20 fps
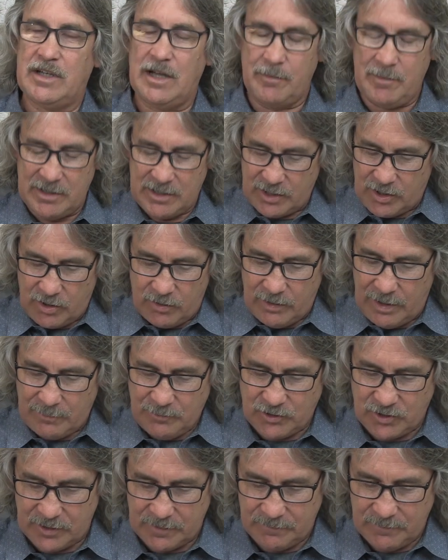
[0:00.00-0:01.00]
come into
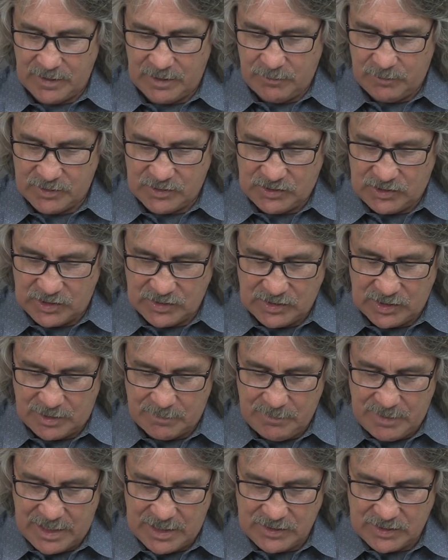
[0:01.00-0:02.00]
corruption. It was just an
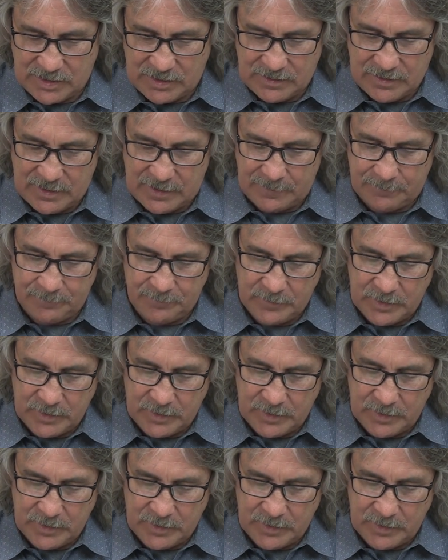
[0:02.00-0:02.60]
amazing thing.